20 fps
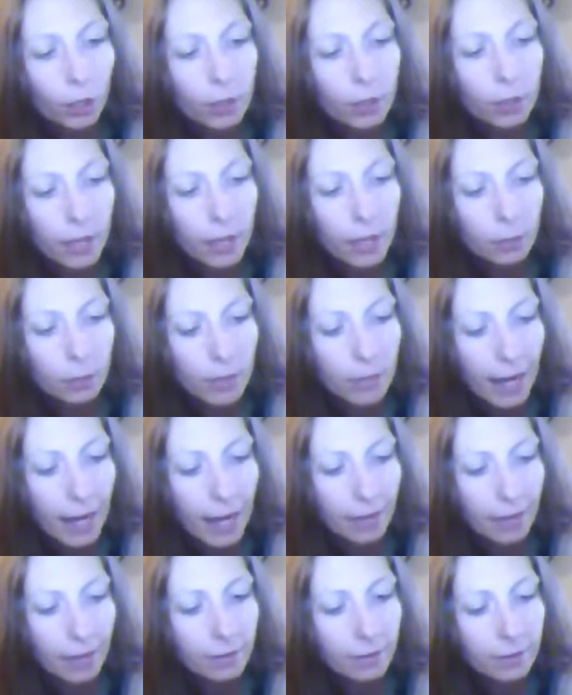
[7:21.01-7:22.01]
that you
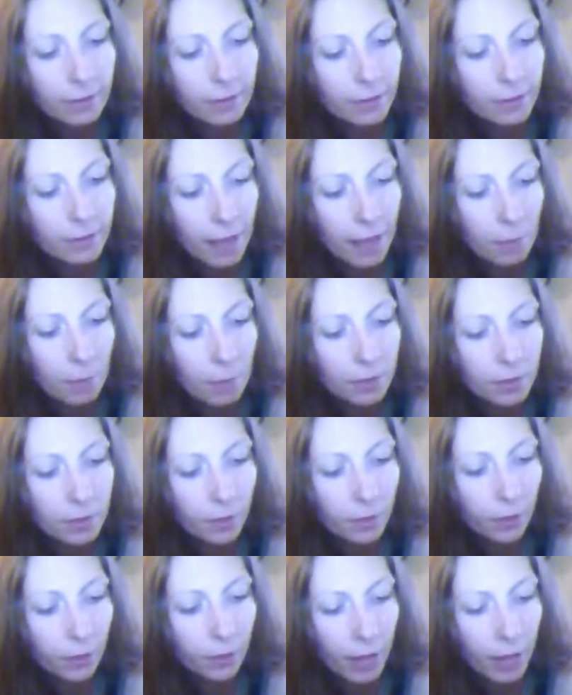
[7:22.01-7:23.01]
take the steps that
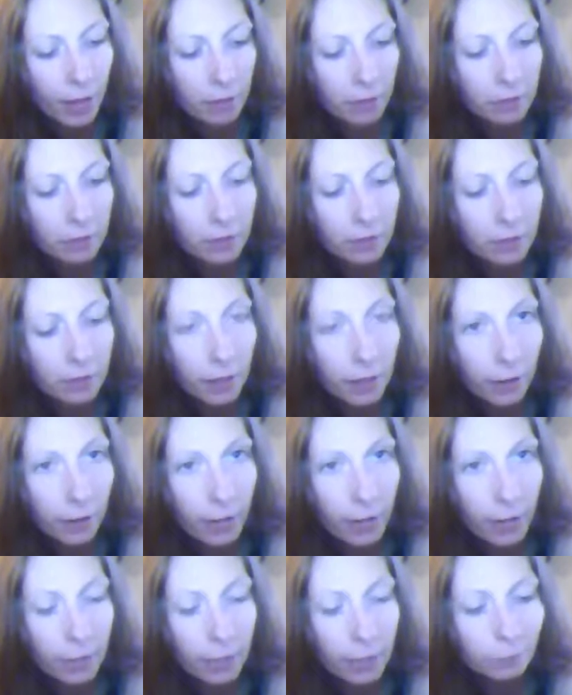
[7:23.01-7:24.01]
are necessary